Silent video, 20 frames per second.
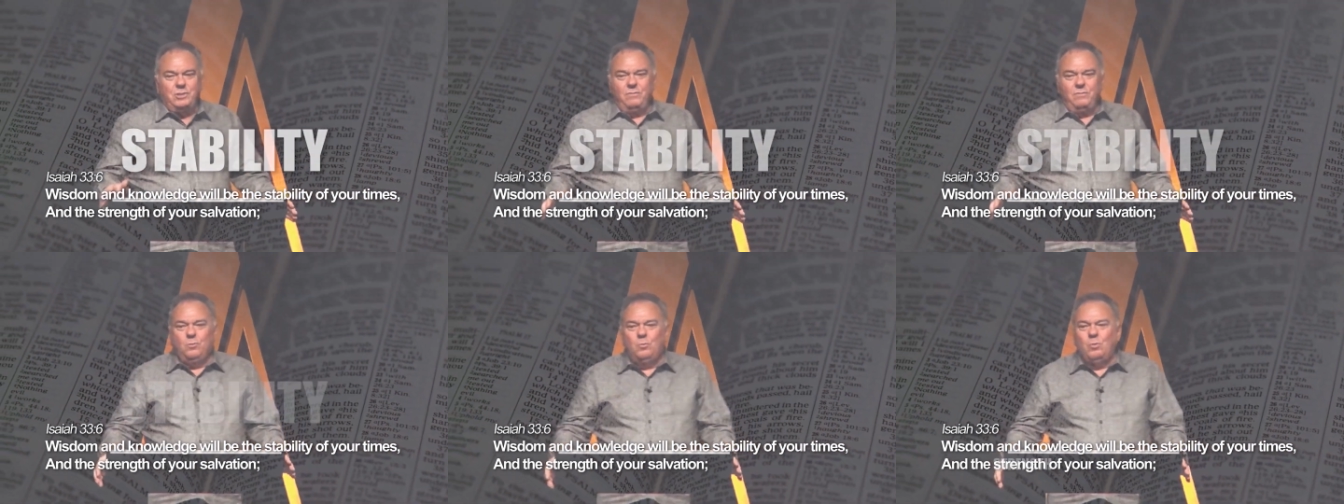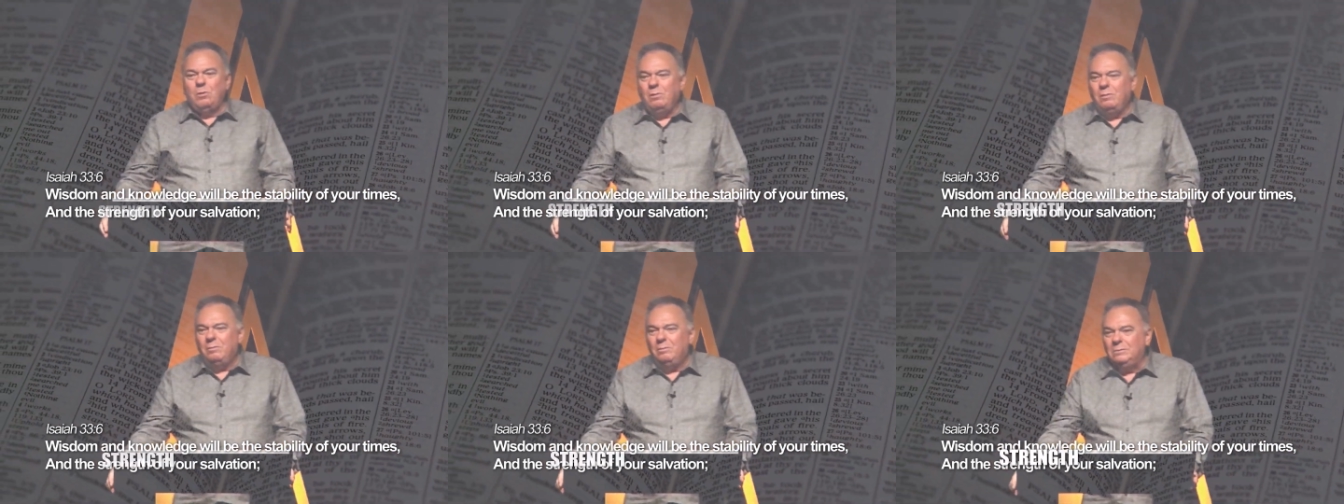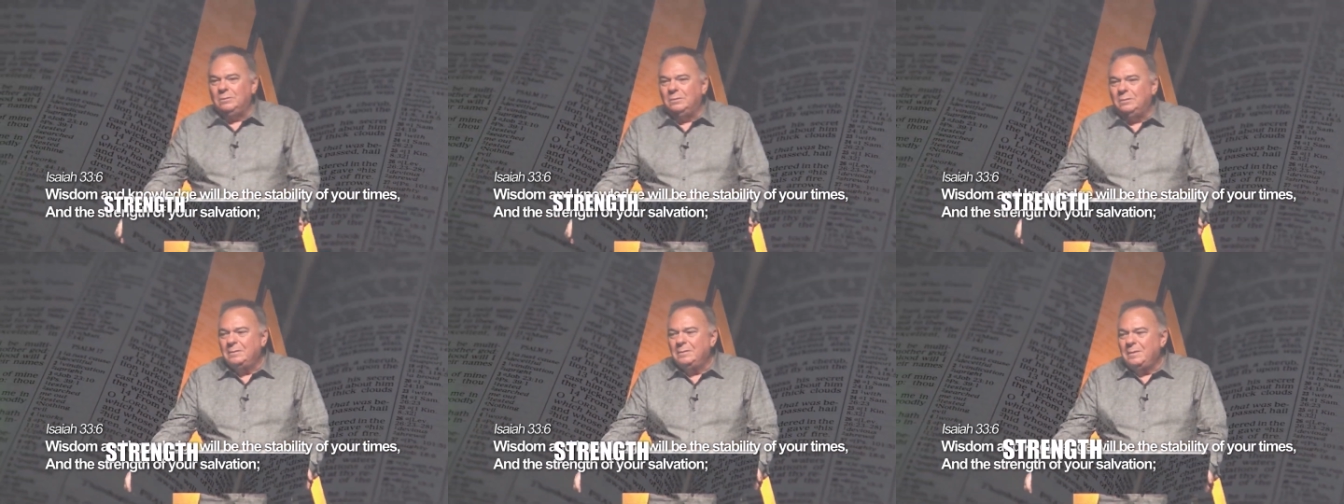Grab your
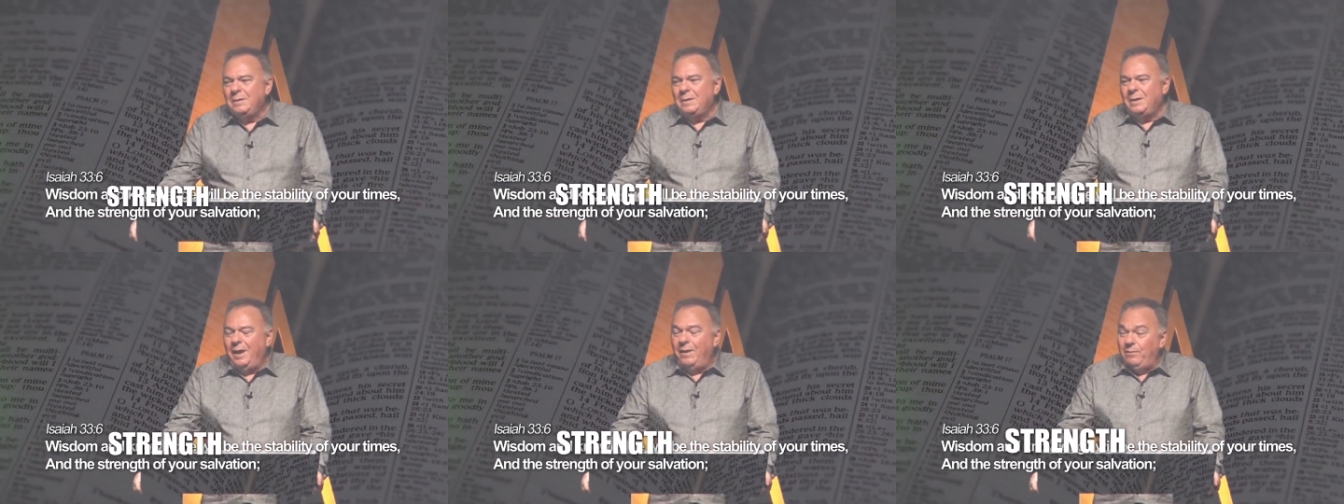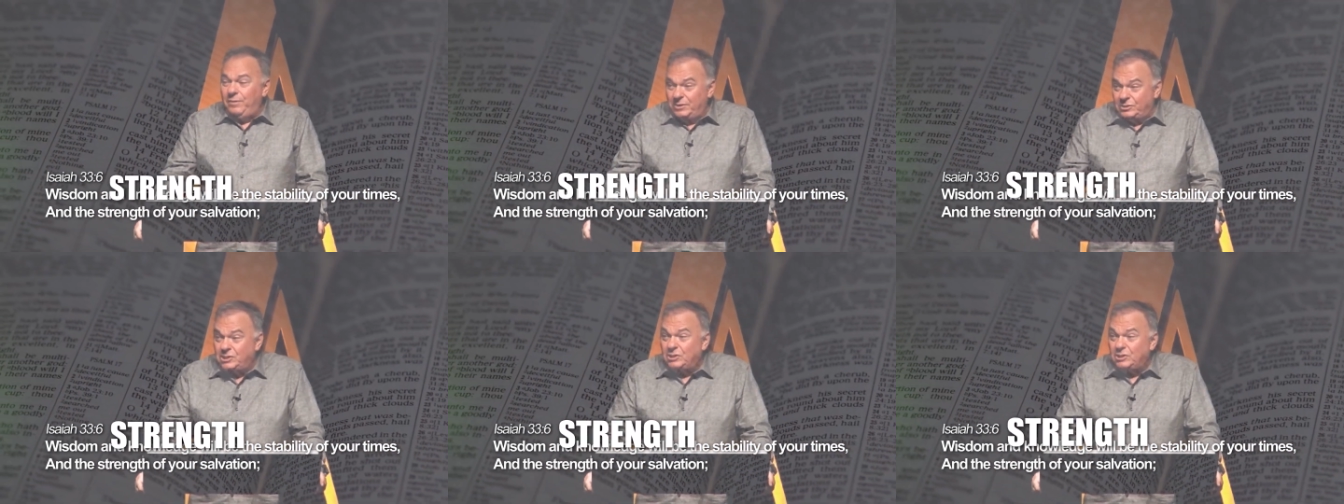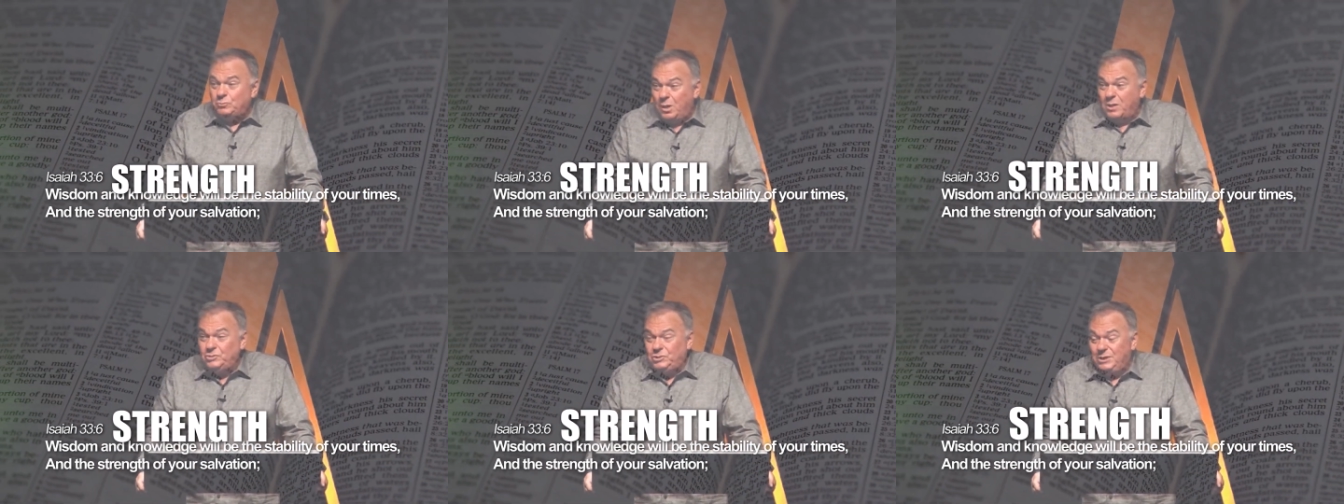Bible and
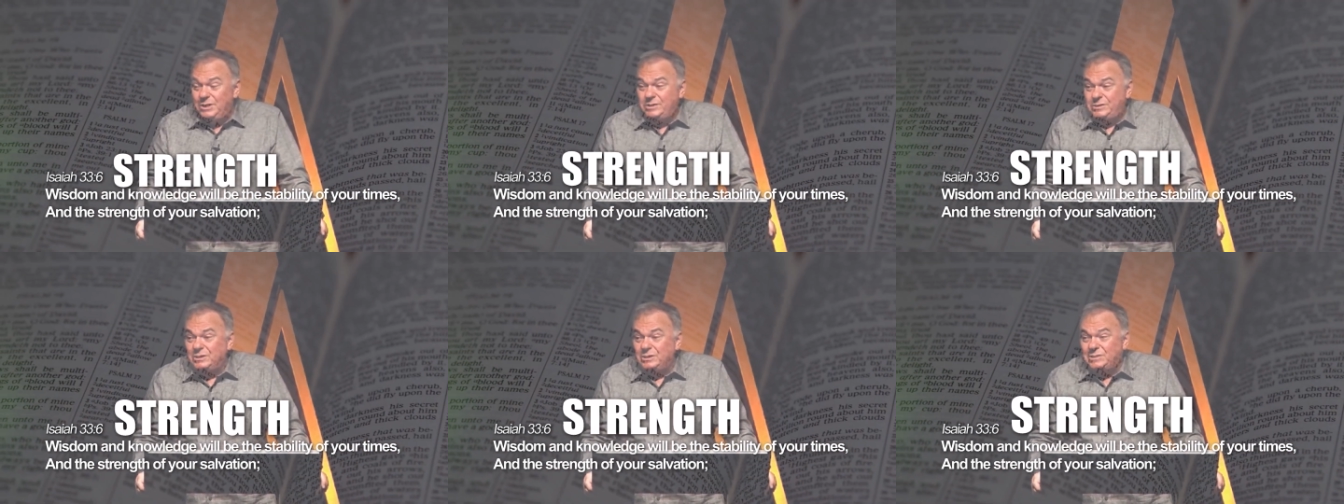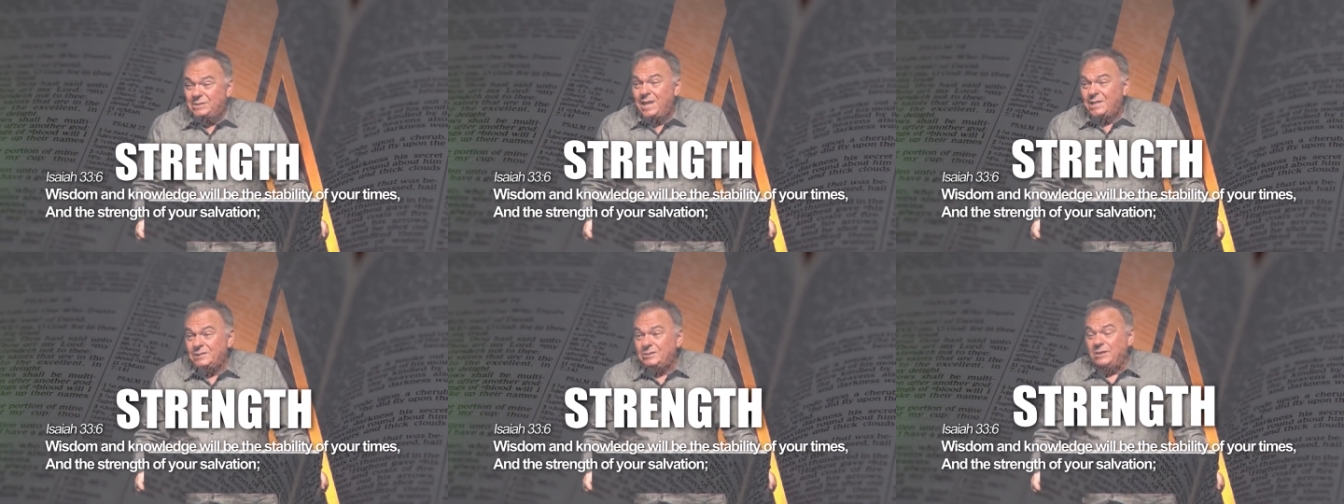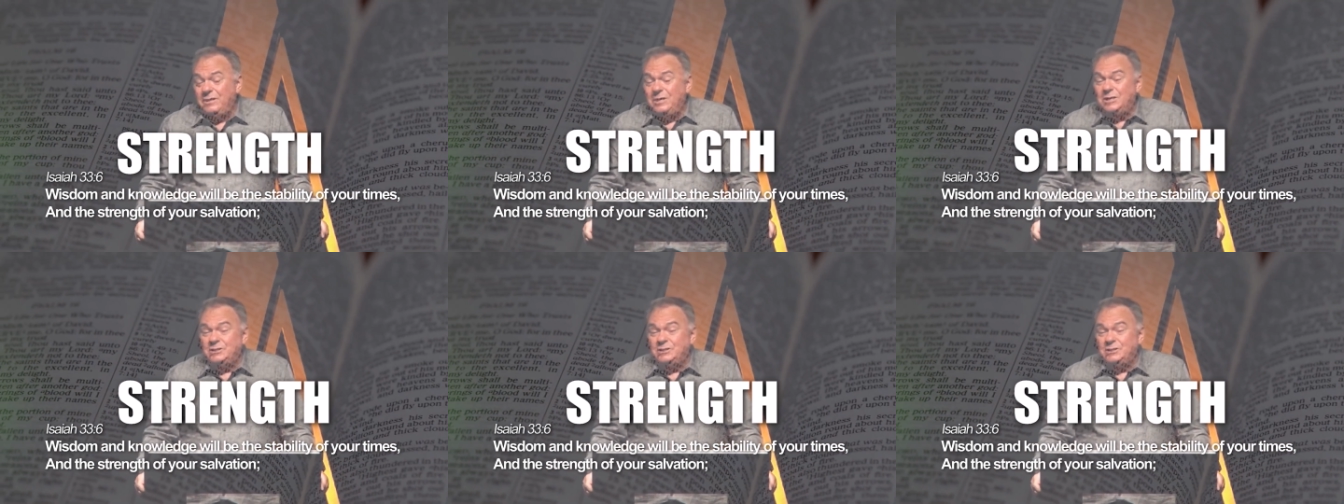study the Word of God